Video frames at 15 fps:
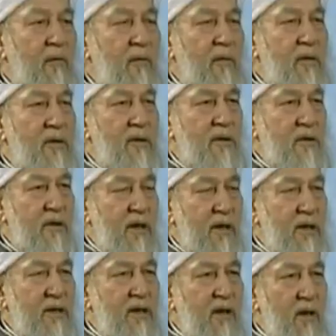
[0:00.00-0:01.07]
which
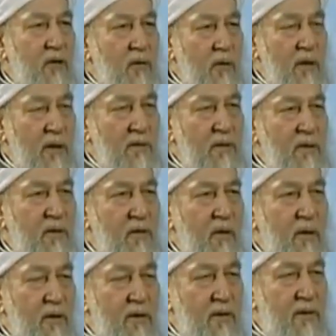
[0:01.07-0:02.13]
says, Azubillah
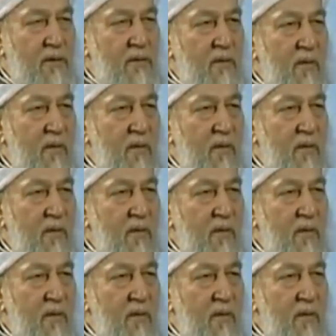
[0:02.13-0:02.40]
Shaitan